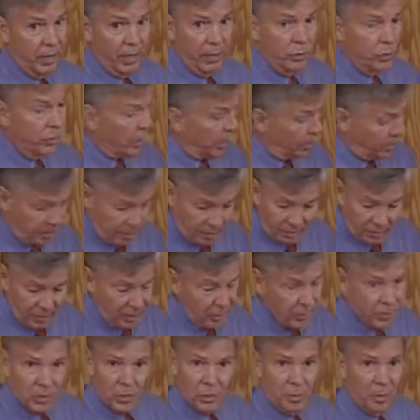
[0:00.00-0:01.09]
I don't identify
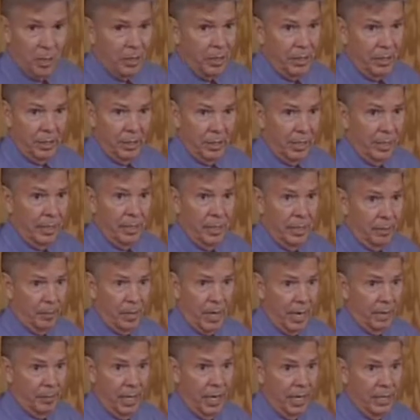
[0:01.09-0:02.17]
with this body, and
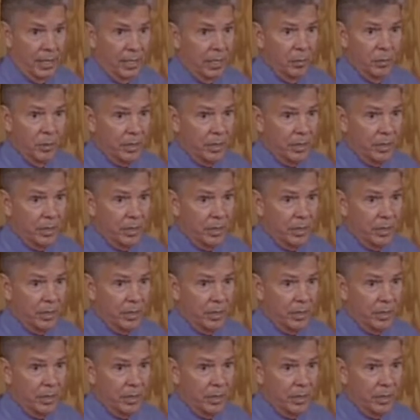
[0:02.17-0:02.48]
I'm hating